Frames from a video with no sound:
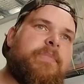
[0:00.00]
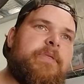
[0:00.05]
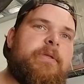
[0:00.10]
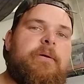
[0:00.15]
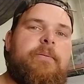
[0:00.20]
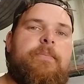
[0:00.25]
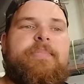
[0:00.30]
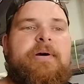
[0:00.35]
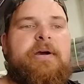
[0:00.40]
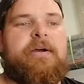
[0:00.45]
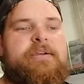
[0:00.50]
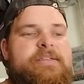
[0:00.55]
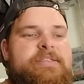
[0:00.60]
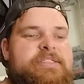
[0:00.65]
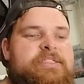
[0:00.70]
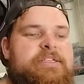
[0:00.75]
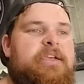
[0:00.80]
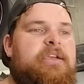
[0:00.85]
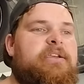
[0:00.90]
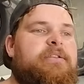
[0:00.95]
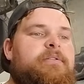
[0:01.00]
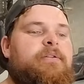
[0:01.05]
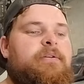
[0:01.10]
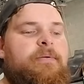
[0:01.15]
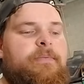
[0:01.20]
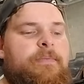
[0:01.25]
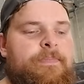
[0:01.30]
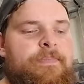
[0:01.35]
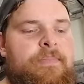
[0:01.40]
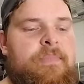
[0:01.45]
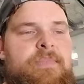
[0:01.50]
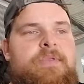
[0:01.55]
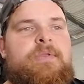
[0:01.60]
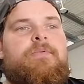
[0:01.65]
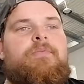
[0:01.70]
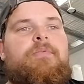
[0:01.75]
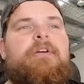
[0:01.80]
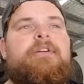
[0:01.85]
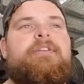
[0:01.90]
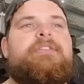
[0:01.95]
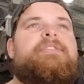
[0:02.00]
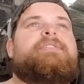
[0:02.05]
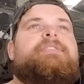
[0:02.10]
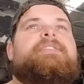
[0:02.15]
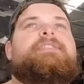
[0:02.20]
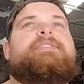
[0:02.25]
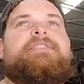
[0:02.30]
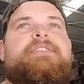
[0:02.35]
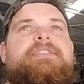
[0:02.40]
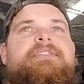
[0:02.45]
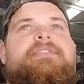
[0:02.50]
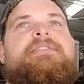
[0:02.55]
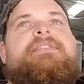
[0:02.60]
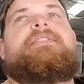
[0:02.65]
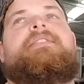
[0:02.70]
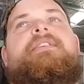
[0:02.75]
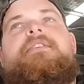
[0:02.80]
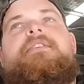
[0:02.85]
the bucket seat, whereas this is